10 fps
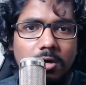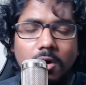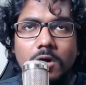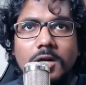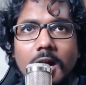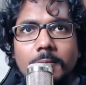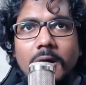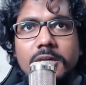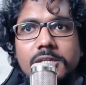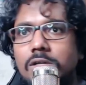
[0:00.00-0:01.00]
Or Karl
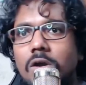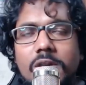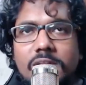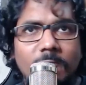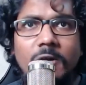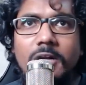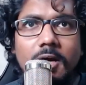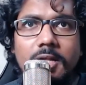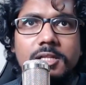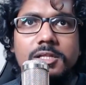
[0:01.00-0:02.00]
Marx or someone
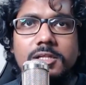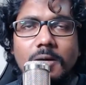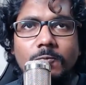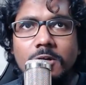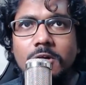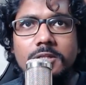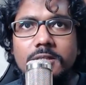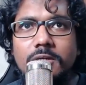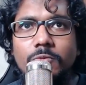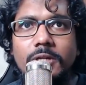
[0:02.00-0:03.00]
else, someone or the
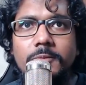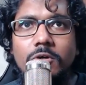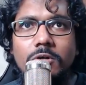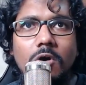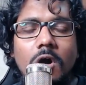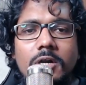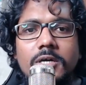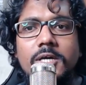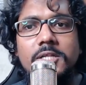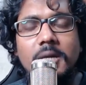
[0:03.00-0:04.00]
other will be your God.
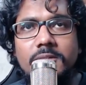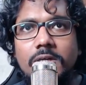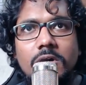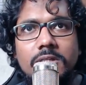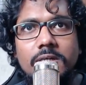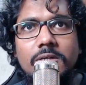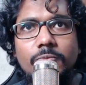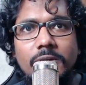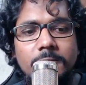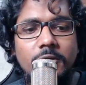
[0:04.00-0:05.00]
Something or the other
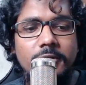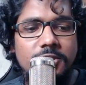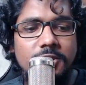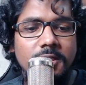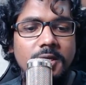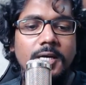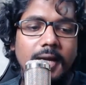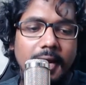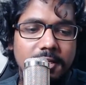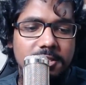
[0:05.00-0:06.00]
will be your religion.
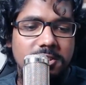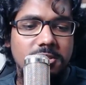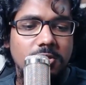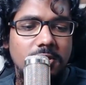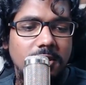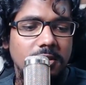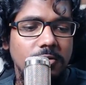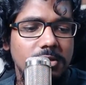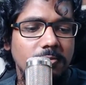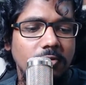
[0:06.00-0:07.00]
And it's just not
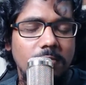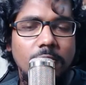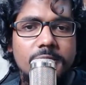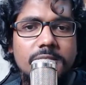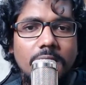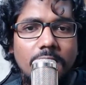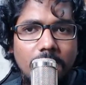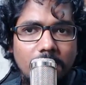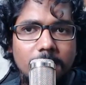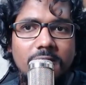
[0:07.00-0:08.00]
Hinduism for most
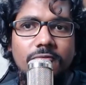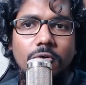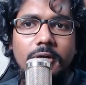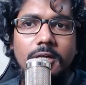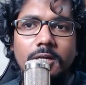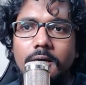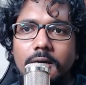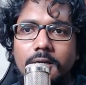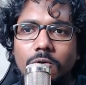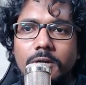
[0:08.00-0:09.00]
urban folk
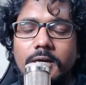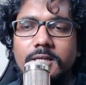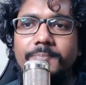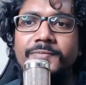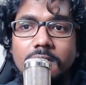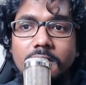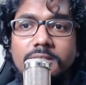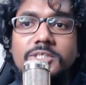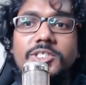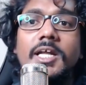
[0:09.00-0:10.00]
in Kolkata.
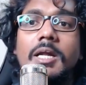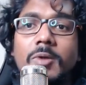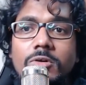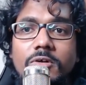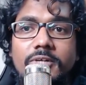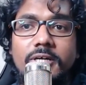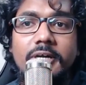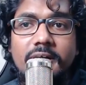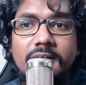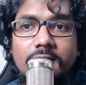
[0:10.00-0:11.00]
Insane amount of
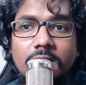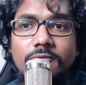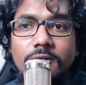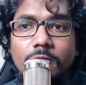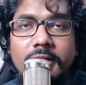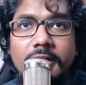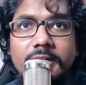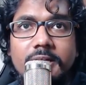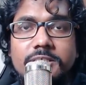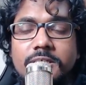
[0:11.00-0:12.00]
degradation of human
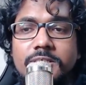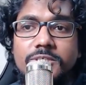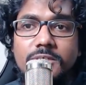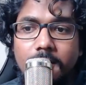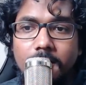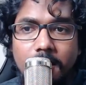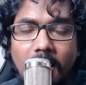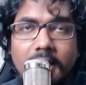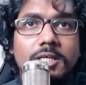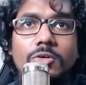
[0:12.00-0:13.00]
intelligence and
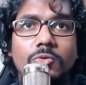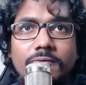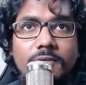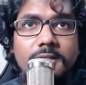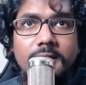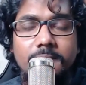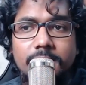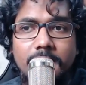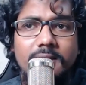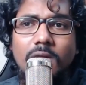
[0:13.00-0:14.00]
IQ, everything.
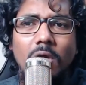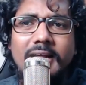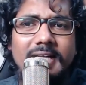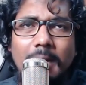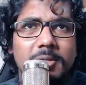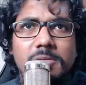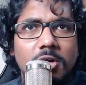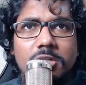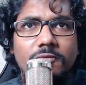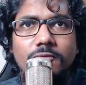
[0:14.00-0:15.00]
And all that happens
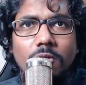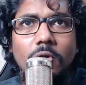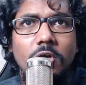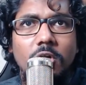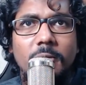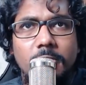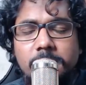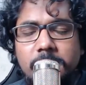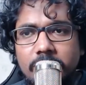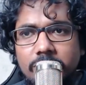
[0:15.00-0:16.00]
because of low economic
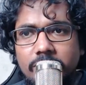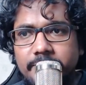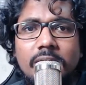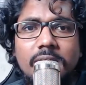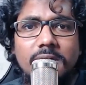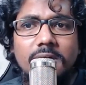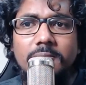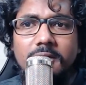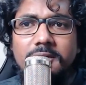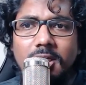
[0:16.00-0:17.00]
prosperity, okay? See,
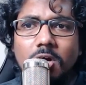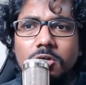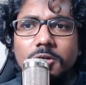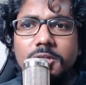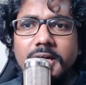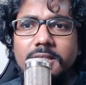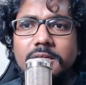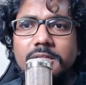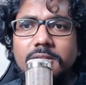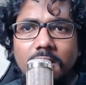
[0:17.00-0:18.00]
Ritwik Ghatak said
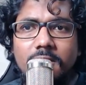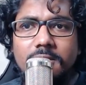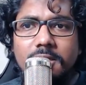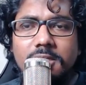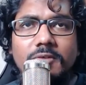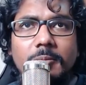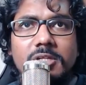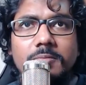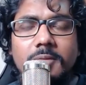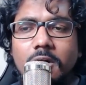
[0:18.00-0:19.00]
this, he's a
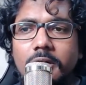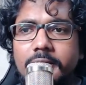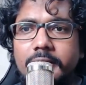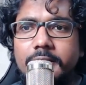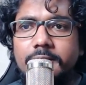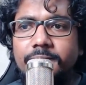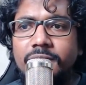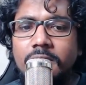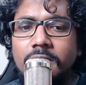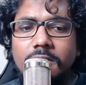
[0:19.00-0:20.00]
famous Bengali director,
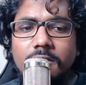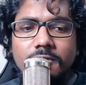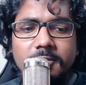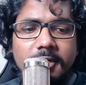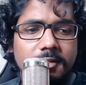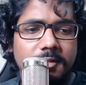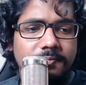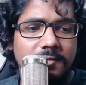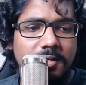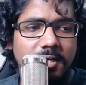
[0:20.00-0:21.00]
film director.
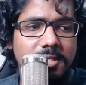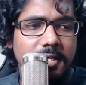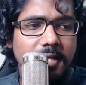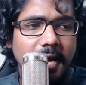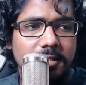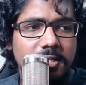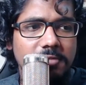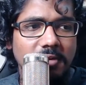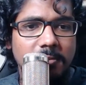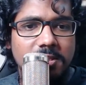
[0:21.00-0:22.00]
He said, they had this
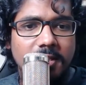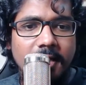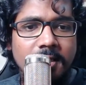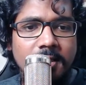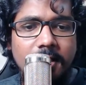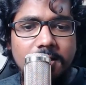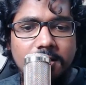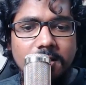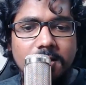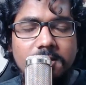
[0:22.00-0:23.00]
famous line that
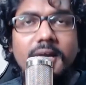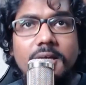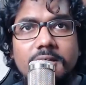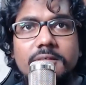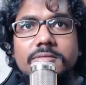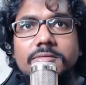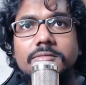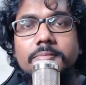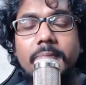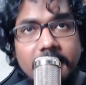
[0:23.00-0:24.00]

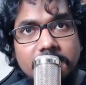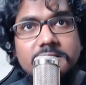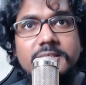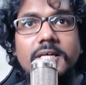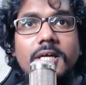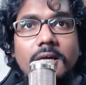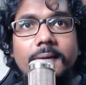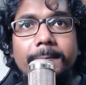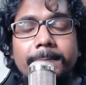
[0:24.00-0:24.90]
practice thinking.